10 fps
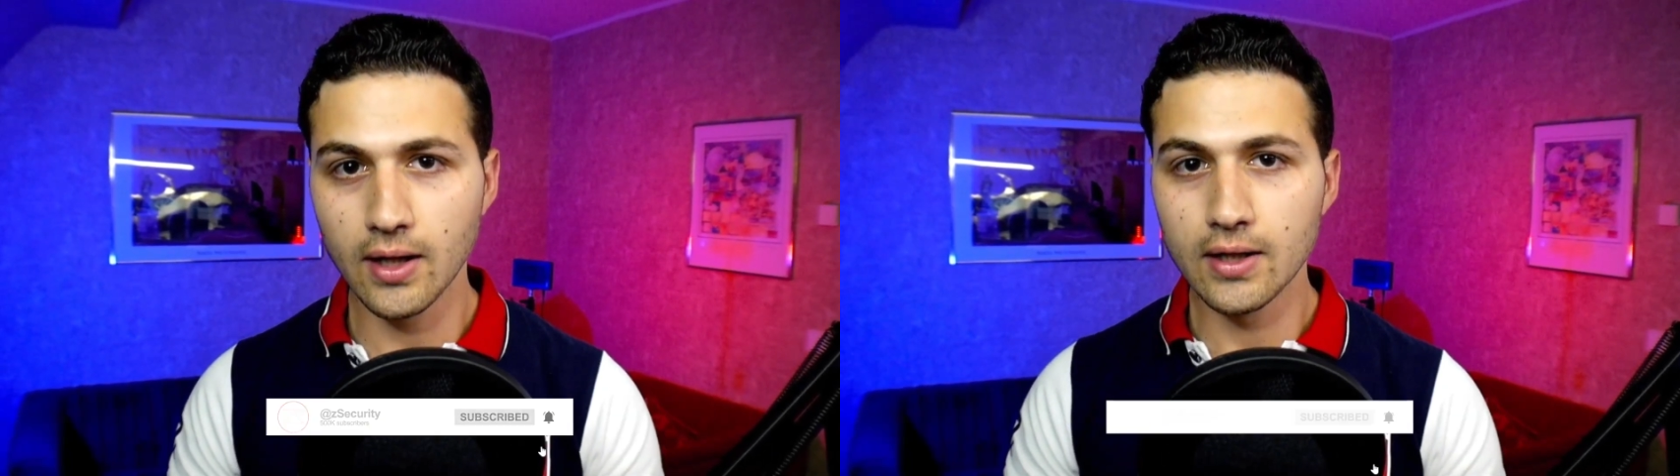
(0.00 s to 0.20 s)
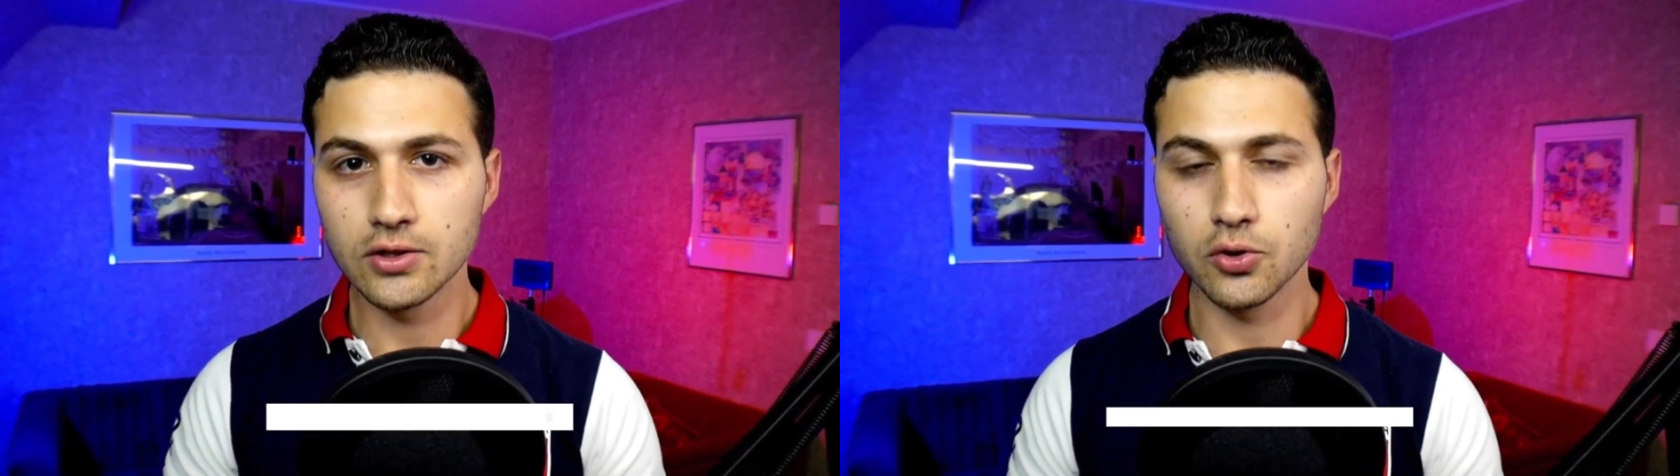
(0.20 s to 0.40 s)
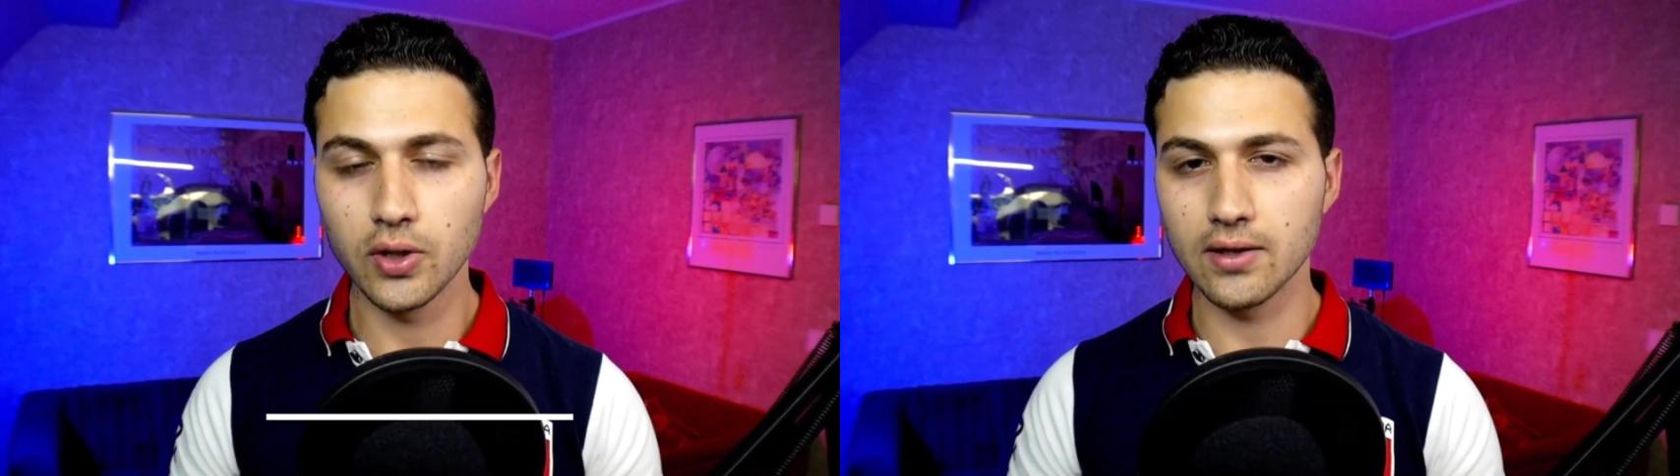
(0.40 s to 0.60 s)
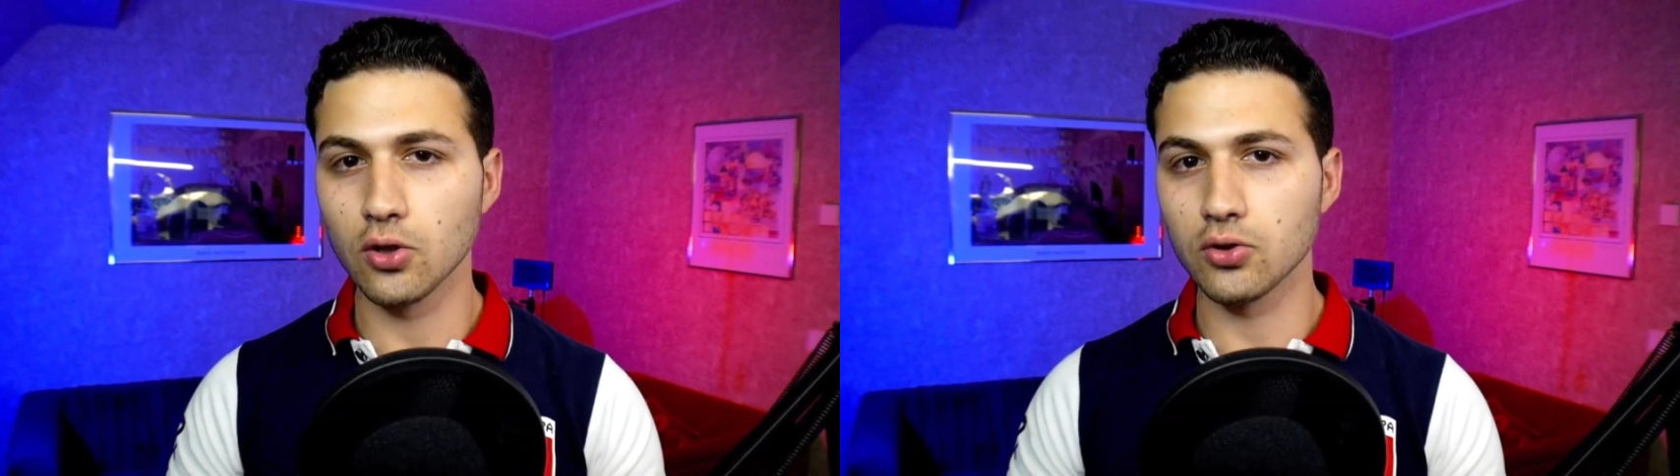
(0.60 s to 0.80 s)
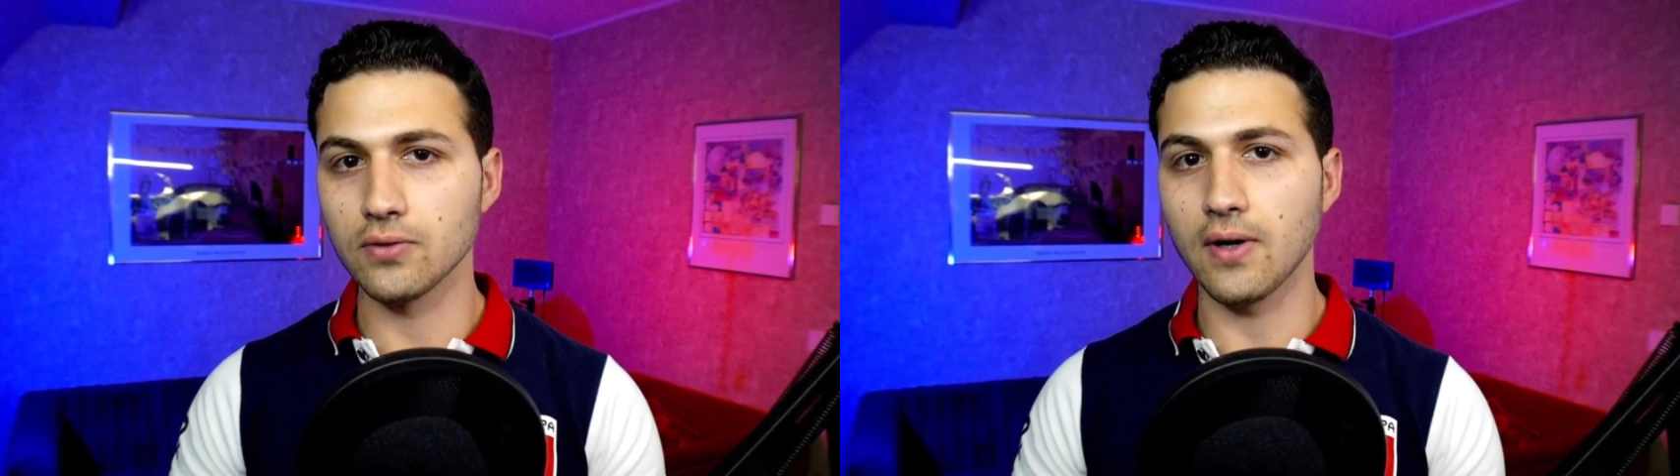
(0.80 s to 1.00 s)
to get
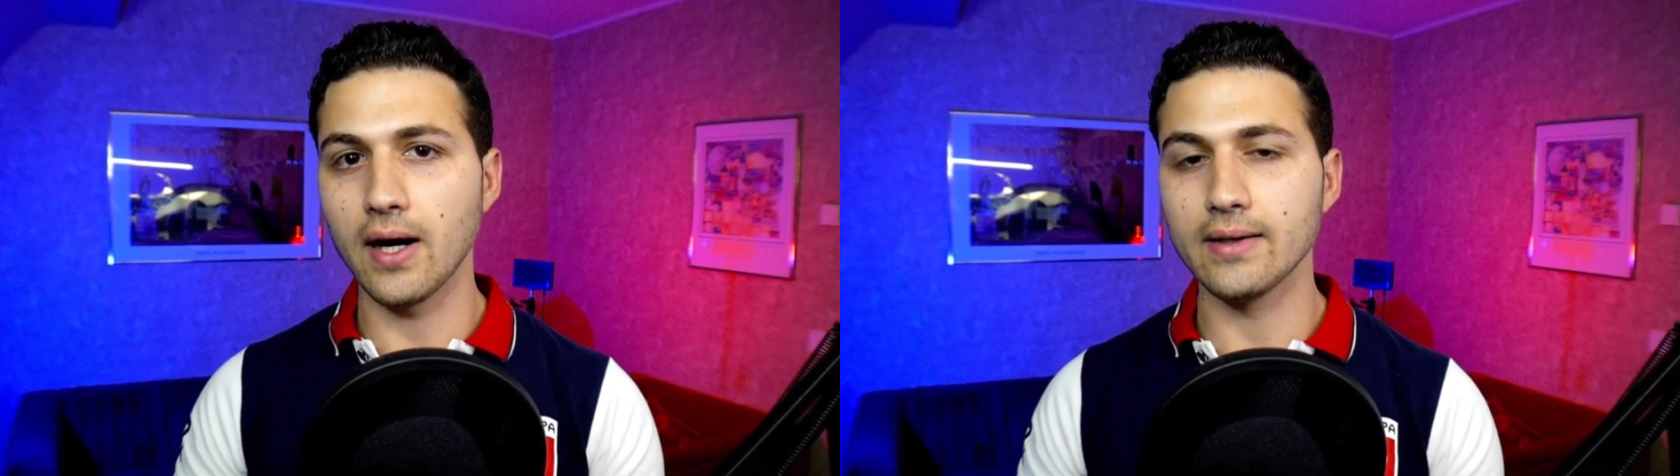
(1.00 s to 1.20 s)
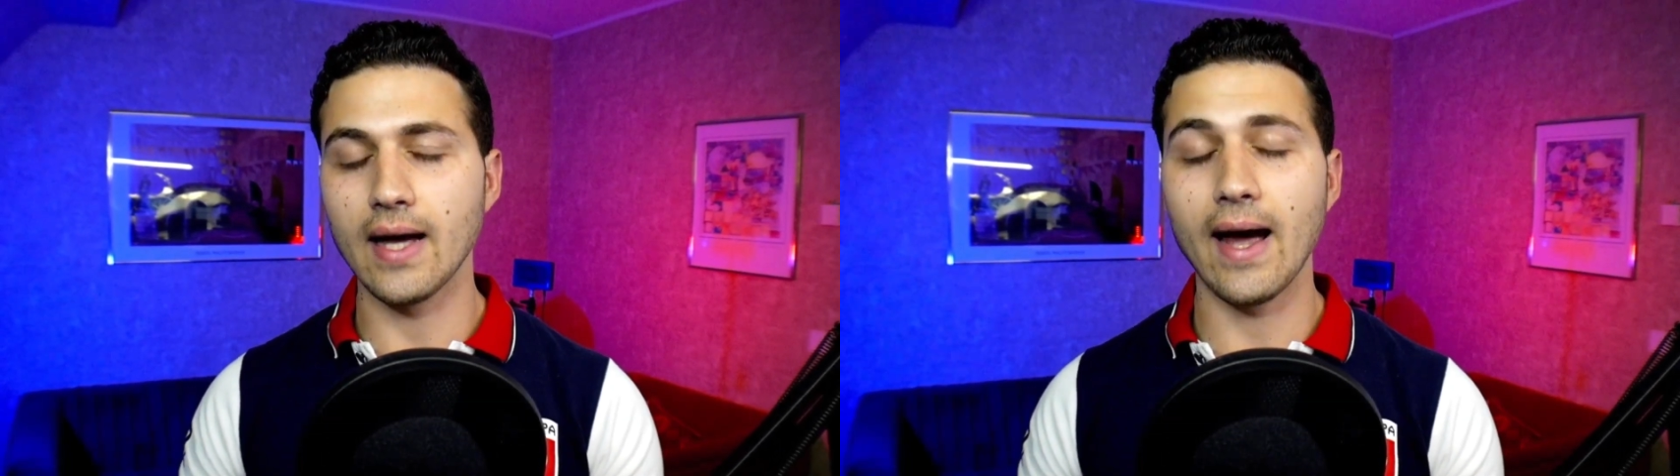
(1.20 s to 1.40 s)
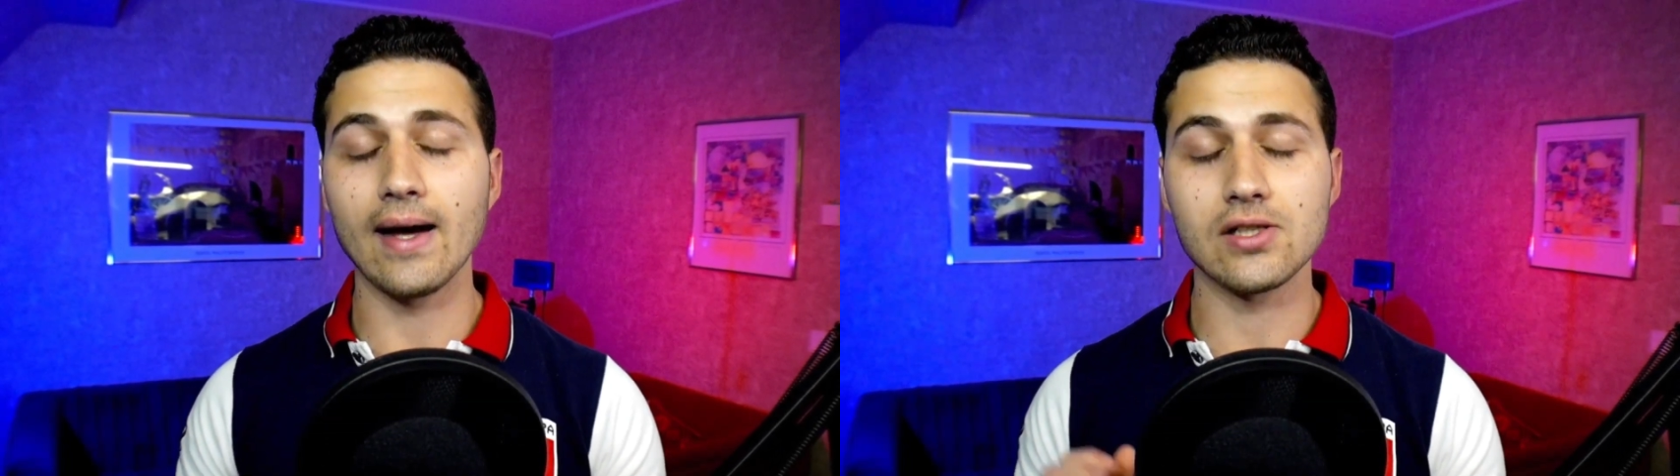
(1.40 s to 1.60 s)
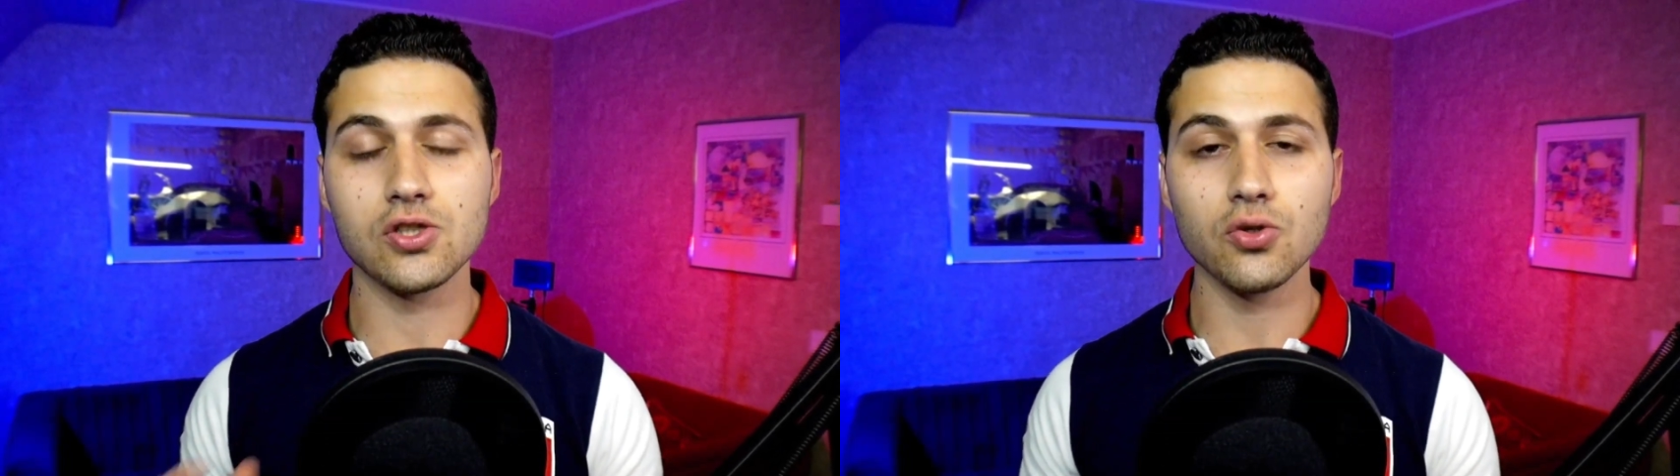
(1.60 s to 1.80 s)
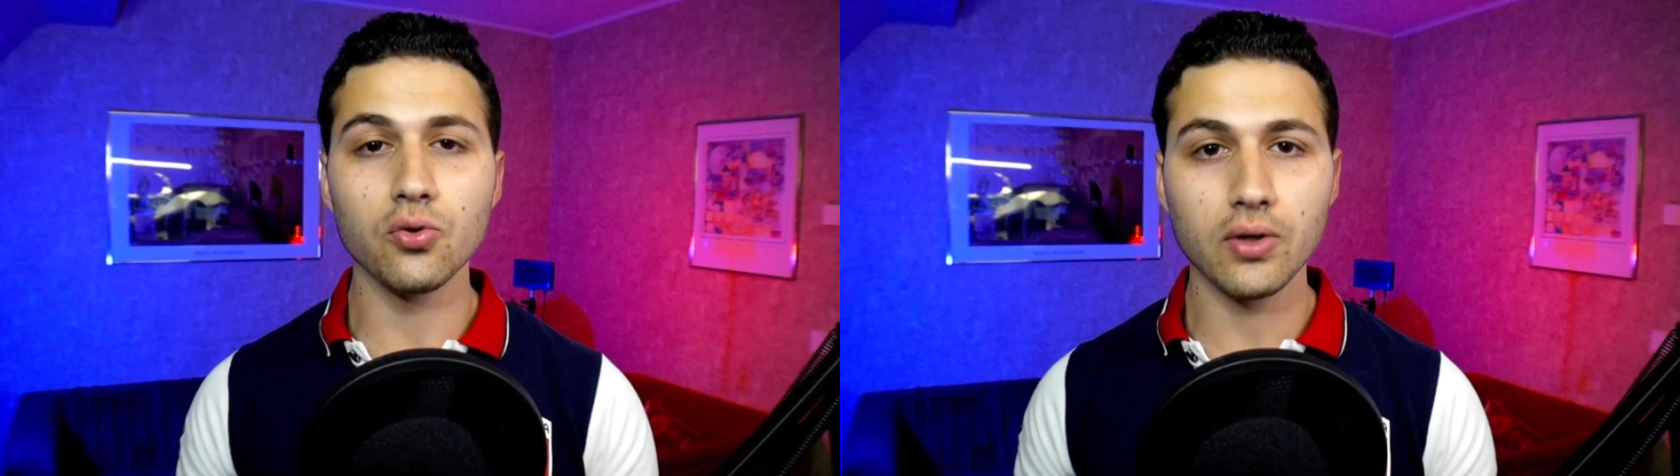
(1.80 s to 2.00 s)
notified as soon